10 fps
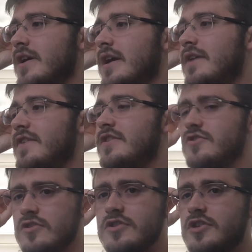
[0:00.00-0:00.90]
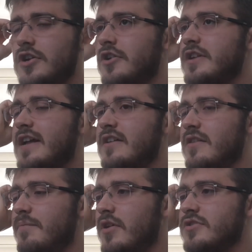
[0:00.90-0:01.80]
If it does good, and in the
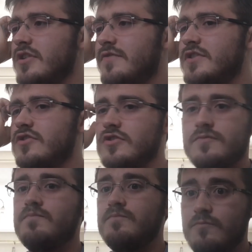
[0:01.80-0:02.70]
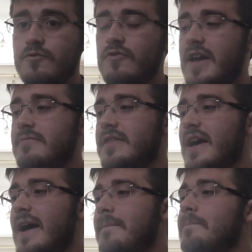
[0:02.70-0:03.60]
box office does great with
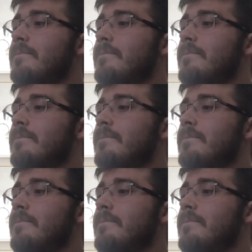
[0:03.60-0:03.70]
that,